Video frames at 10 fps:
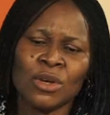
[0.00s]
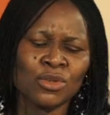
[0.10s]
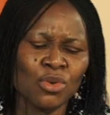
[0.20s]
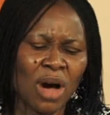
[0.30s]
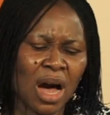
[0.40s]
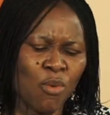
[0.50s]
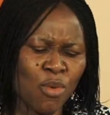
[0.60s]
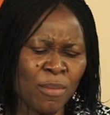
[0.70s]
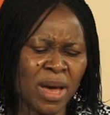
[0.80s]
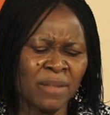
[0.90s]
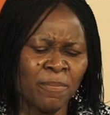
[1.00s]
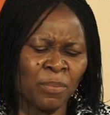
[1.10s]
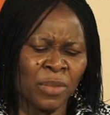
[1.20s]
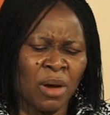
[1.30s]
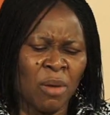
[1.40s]
So our women
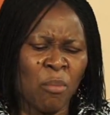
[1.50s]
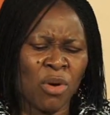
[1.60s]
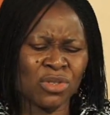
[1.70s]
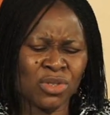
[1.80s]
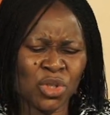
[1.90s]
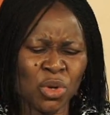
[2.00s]
must